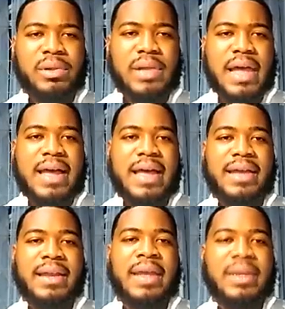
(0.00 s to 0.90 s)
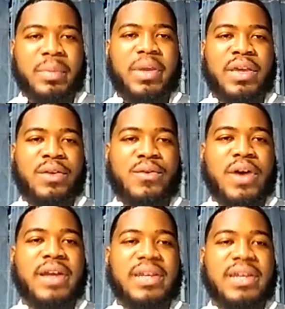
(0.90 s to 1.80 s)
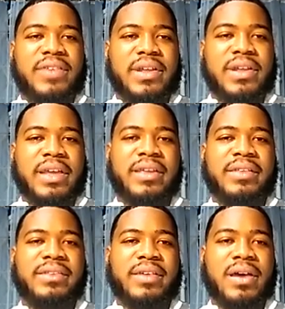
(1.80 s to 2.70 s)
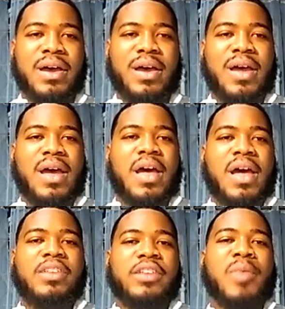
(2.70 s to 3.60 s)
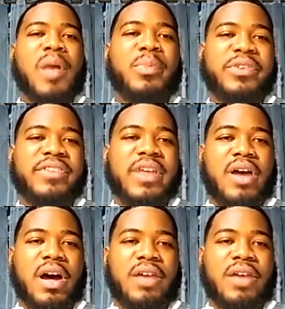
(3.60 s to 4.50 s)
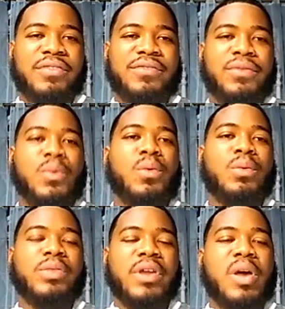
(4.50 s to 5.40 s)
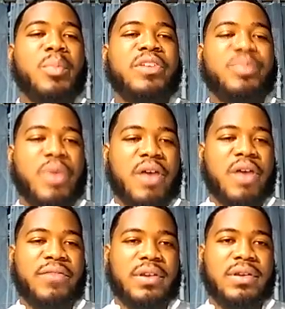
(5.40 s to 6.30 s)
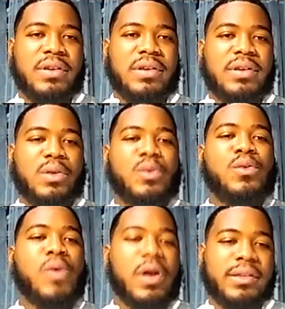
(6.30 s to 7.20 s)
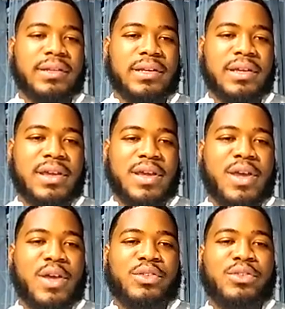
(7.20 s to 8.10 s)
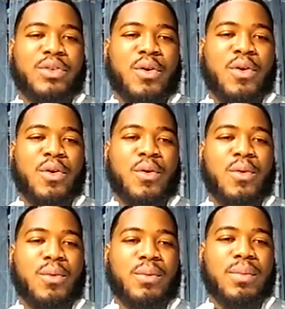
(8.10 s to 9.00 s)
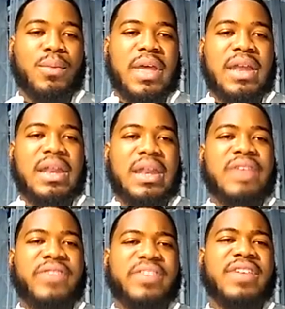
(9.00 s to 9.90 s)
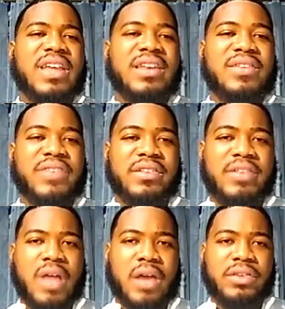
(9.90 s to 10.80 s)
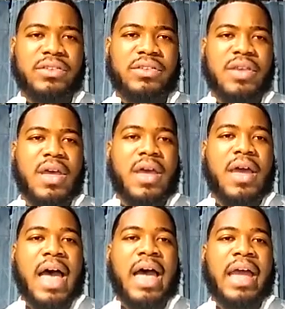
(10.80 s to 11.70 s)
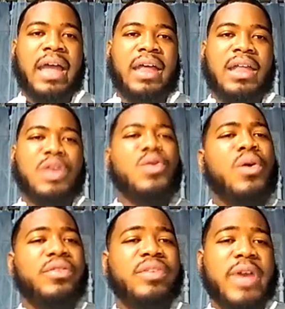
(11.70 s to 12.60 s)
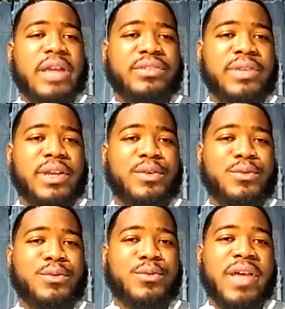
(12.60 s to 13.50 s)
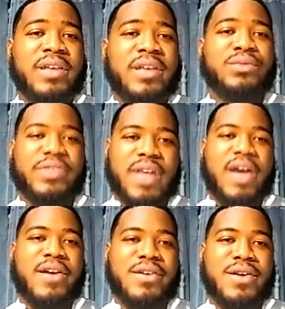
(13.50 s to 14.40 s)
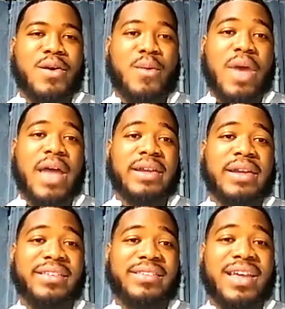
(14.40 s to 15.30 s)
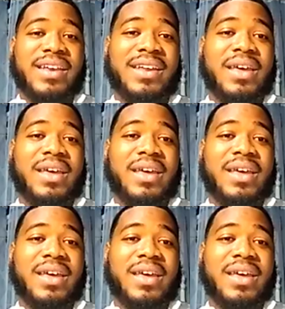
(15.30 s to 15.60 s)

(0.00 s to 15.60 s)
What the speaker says: and they pay you a dividend. Like it's a small percent of the company's profit quarterly. So in investing in dividend stocks, I know of someone actually who is retired now, and he said,